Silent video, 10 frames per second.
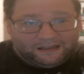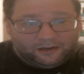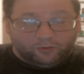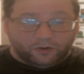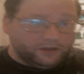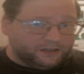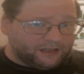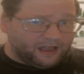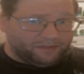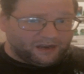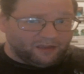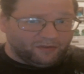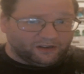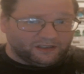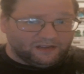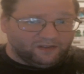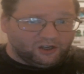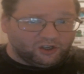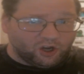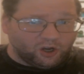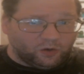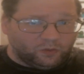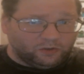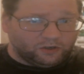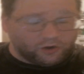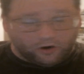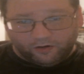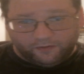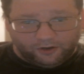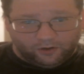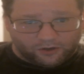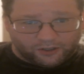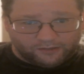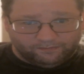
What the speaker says: were willing to slap the name on a TV show to draw in viewers.